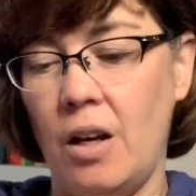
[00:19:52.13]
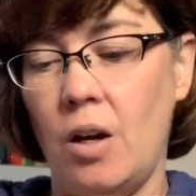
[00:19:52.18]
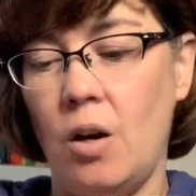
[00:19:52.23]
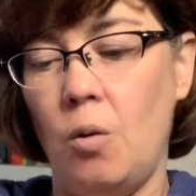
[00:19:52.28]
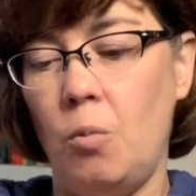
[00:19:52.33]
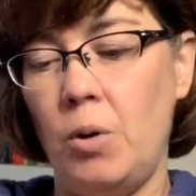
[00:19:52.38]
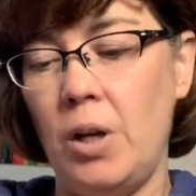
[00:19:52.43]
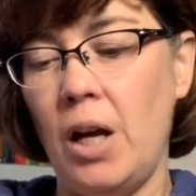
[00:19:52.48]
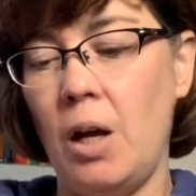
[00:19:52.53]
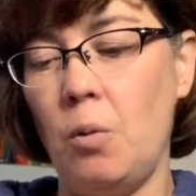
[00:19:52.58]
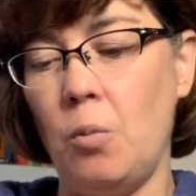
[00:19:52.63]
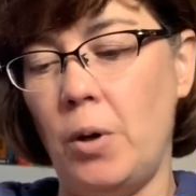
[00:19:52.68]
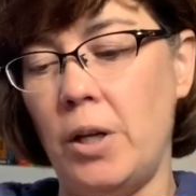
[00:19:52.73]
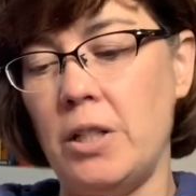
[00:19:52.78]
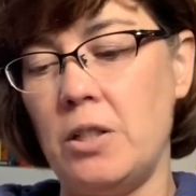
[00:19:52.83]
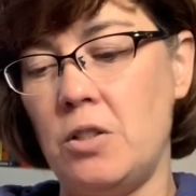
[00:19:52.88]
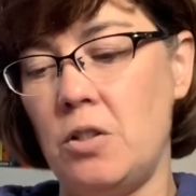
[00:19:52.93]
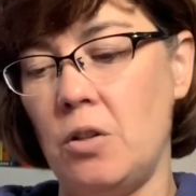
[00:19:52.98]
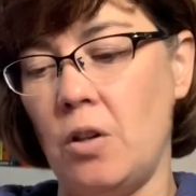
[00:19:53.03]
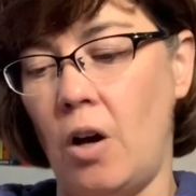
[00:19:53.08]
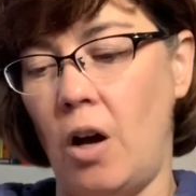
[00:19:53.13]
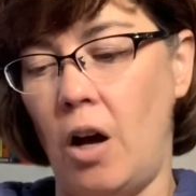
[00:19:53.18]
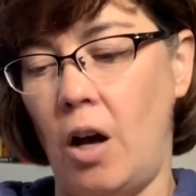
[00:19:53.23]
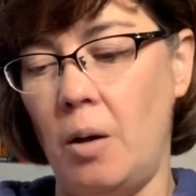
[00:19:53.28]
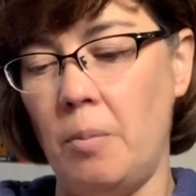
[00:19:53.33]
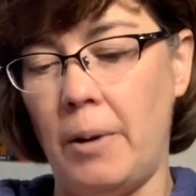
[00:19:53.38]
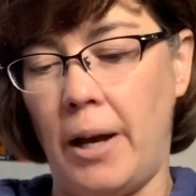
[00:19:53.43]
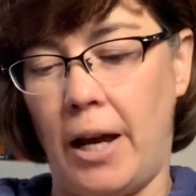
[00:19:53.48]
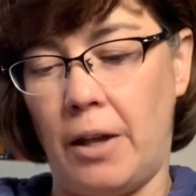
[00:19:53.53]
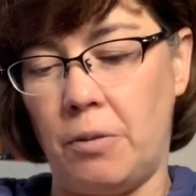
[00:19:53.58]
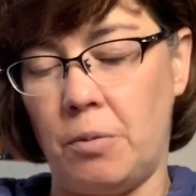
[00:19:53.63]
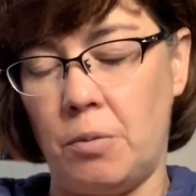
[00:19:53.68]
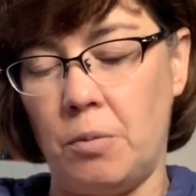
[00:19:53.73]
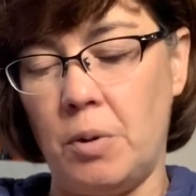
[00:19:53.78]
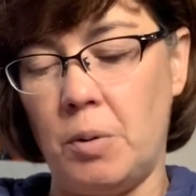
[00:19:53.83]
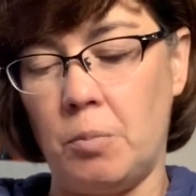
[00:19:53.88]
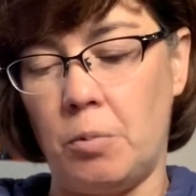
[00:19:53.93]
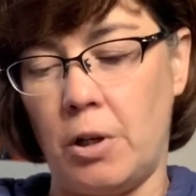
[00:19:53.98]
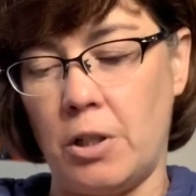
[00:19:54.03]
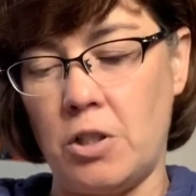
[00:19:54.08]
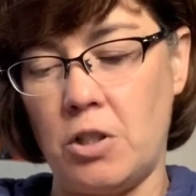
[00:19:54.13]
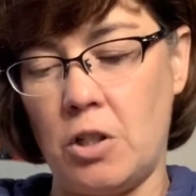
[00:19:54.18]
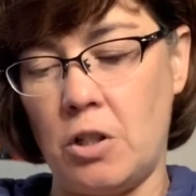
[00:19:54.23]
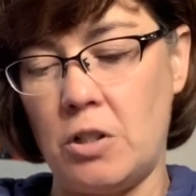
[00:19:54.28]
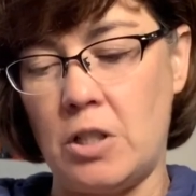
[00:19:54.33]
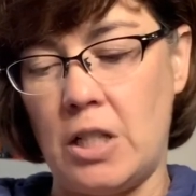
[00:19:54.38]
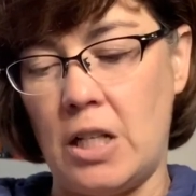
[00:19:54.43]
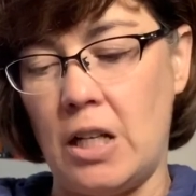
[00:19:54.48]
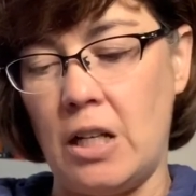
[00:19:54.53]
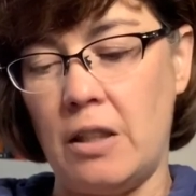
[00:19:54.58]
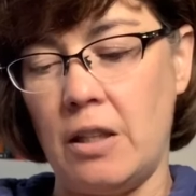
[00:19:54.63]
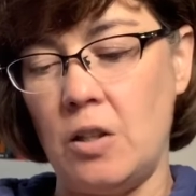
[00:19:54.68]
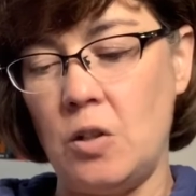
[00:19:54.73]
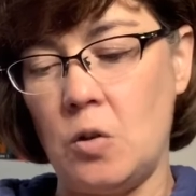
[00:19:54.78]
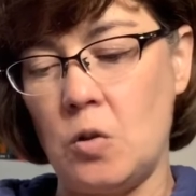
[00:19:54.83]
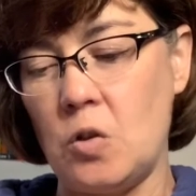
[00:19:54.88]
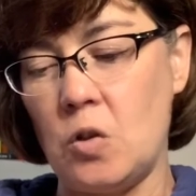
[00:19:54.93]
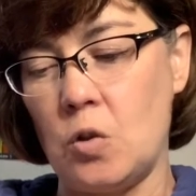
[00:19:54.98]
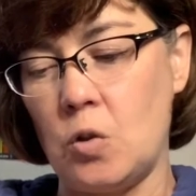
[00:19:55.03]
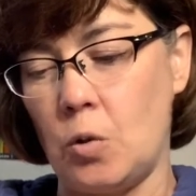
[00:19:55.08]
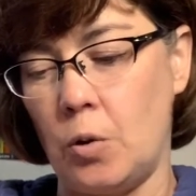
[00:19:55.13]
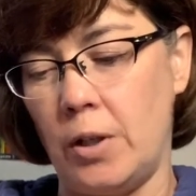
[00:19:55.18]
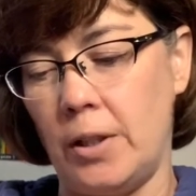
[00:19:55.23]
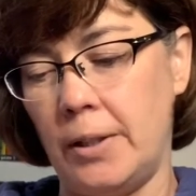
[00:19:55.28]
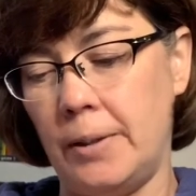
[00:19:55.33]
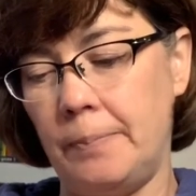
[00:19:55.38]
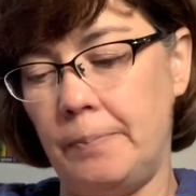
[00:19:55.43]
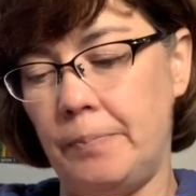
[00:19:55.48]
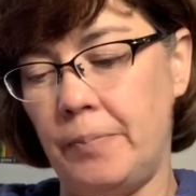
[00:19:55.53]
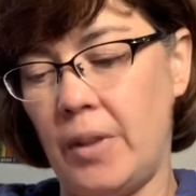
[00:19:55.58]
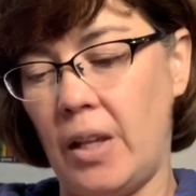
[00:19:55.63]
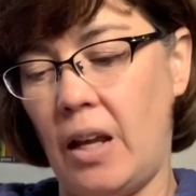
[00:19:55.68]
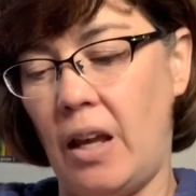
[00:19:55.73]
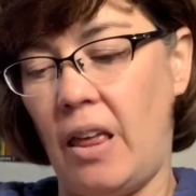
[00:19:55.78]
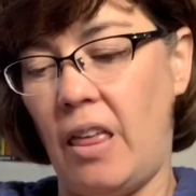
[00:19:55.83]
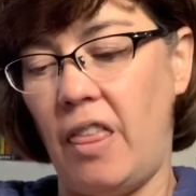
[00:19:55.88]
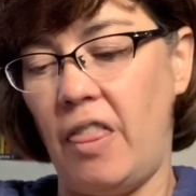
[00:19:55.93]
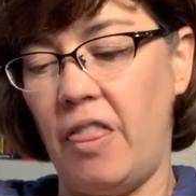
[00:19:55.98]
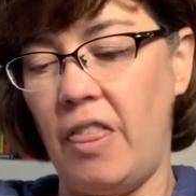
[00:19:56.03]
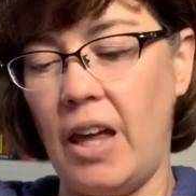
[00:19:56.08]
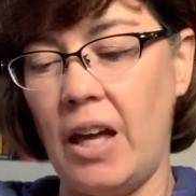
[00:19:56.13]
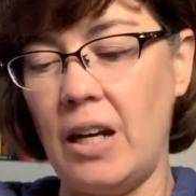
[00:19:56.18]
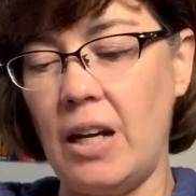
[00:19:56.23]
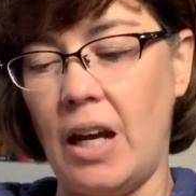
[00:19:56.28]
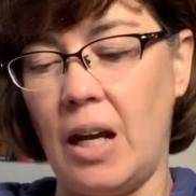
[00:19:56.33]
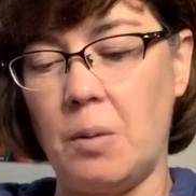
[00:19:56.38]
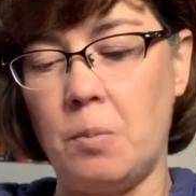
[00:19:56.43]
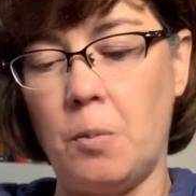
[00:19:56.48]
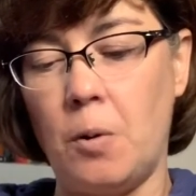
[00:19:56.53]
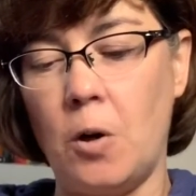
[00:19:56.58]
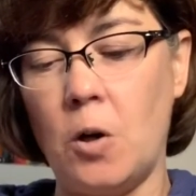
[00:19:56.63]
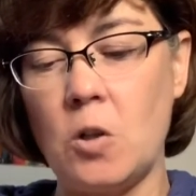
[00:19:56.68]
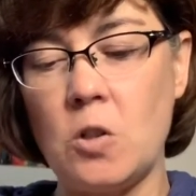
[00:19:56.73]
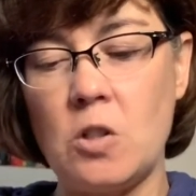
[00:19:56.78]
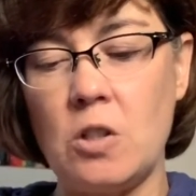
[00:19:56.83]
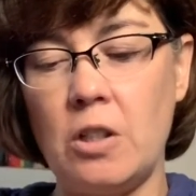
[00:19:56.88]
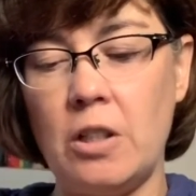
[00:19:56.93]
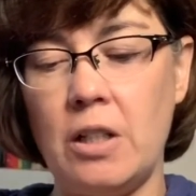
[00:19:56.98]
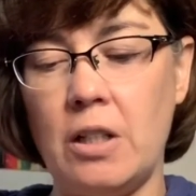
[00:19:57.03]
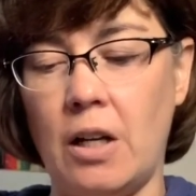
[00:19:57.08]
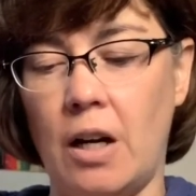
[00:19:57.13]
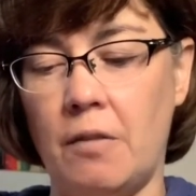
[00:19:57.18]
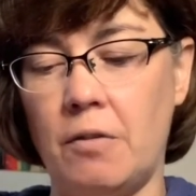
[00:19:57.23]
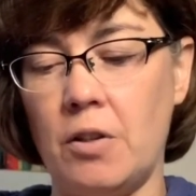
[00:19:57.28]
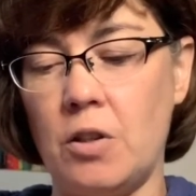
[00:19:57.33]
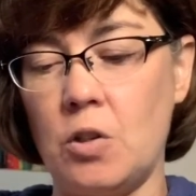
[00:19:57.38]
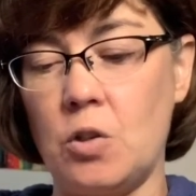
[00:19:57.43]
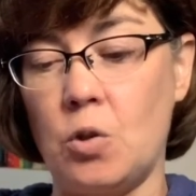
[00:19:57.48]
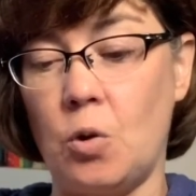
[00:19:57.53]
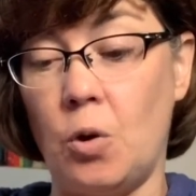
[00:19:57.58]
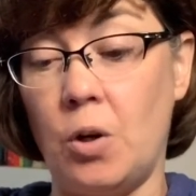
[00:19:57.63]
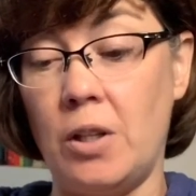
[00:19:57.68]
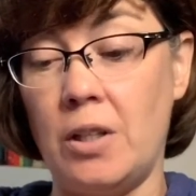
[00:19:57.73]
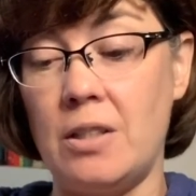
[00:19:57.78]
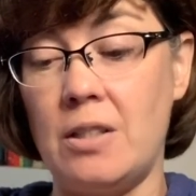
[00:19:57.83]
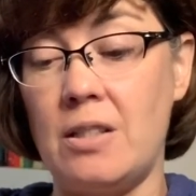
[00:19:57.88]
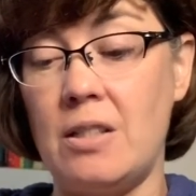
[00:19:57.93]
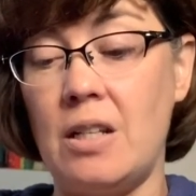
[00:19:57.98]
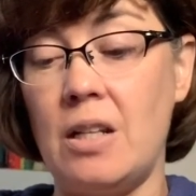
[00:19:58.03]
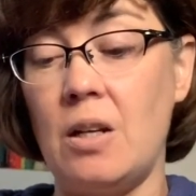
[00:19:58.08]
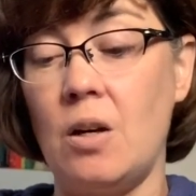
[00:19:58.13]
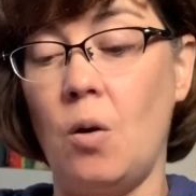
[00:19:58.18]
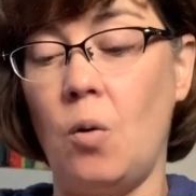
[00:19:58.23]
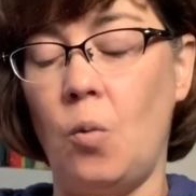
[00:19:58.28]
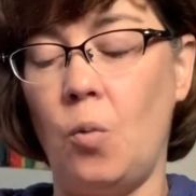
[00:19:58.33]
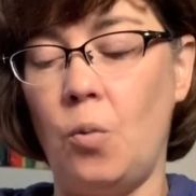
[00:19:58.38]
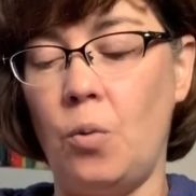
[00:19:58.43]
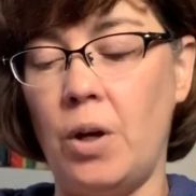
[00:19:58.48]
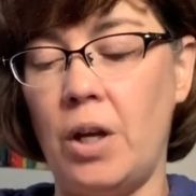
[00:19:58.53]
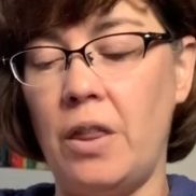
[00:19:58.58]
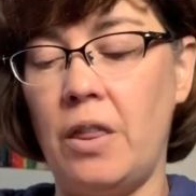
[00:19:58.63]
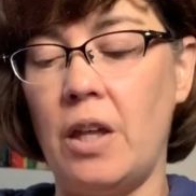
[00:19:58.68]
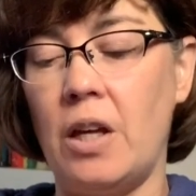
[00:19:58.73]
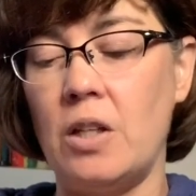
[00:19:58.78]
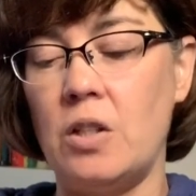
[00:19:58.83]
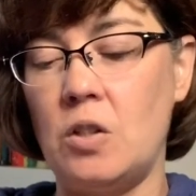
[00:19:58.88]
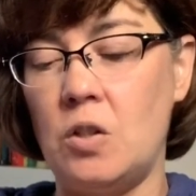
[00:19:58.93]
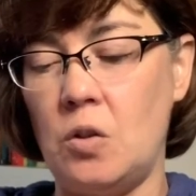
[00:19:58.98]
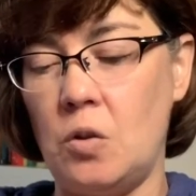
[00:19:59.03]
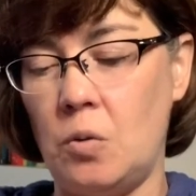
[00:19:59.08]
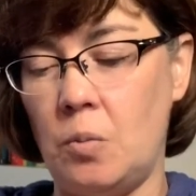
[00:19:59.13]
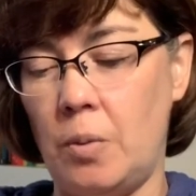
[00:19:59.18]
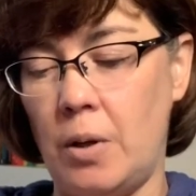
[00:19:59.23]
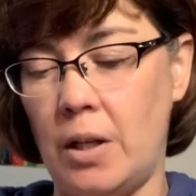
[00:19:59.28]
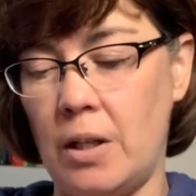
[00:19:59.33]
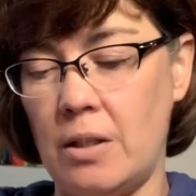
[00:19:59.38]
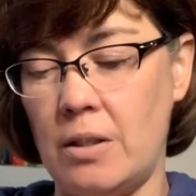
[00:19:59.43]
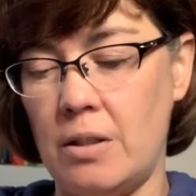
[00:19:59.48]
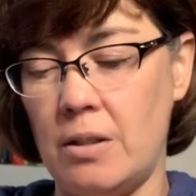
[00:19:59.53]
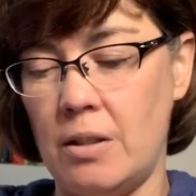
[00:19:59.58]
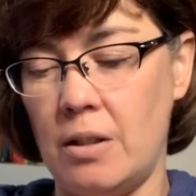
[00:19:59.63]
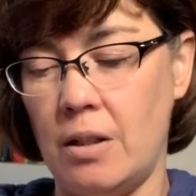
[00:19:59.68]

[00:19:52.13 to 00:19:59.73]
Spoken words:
We all went into the hall bathroom and brushed our teeth and used the toilet. Then I personally covered the toilet seat with toothpaste.